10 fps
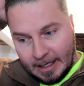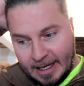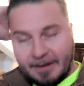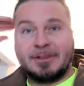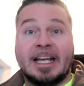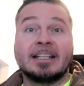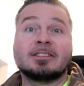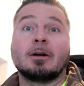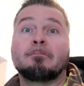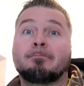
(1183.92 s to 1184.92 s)

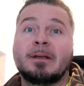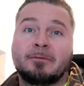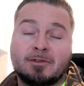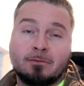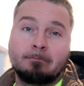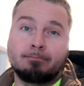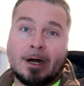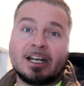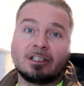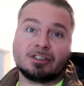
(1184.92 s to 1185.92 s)
If
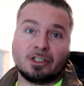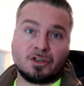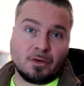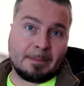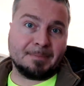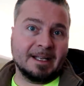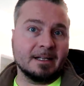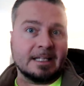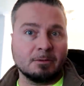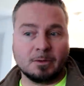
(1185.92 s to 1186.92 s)
breakers are
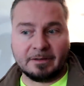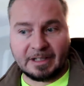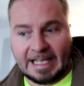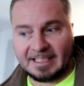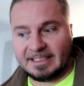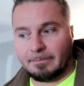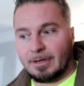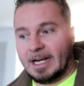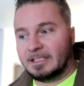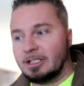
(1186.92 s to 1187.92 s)
tripping, that was one of the last things
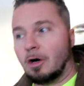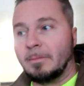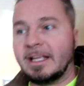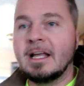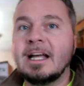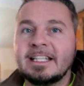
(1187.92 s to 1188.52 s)
Brian told me.